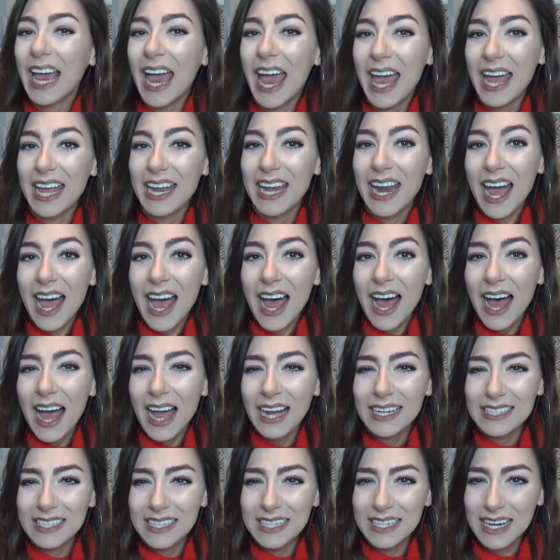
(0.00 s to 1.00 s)
And
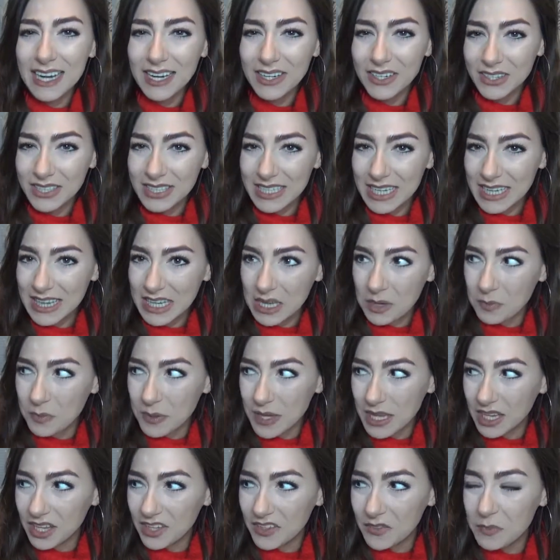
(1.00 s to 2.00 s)
I didn't understand the
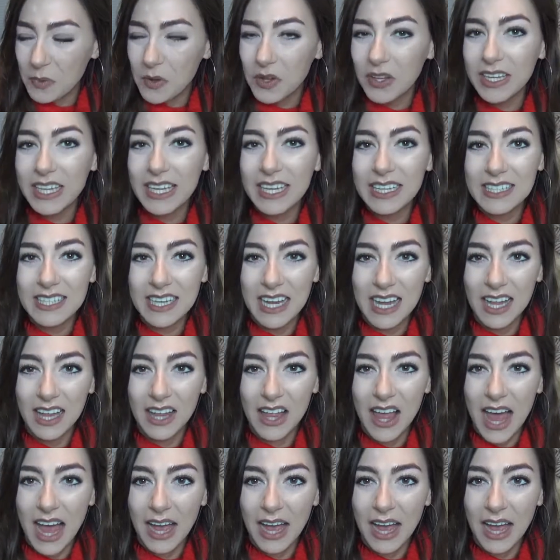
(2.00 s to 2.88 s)
appeal of bowling until